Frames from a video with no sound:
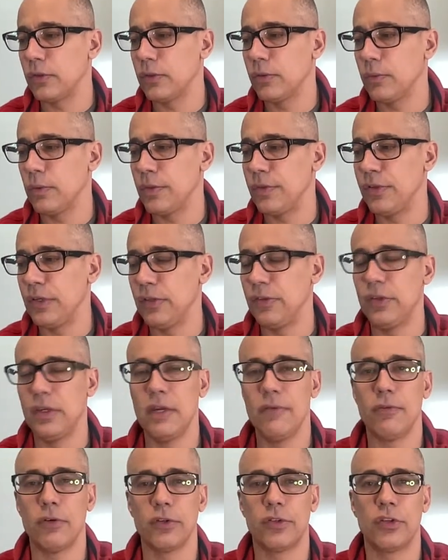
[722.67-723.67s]
with
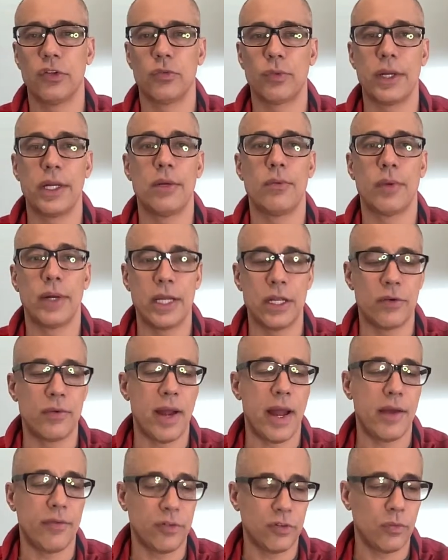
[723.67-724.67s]
CT versus
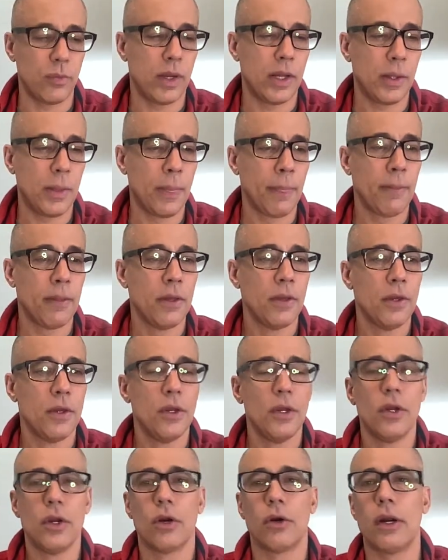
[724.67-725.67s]
radiographs as well.
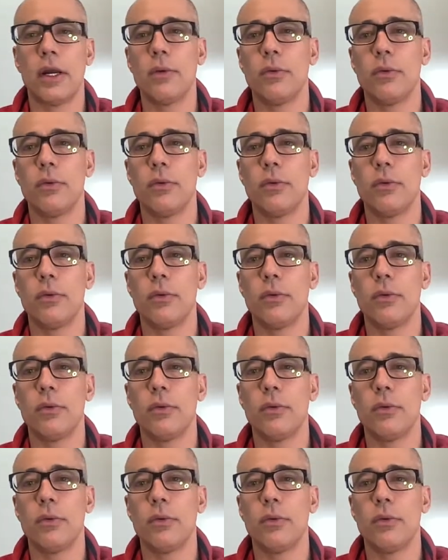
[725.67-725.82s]
All right.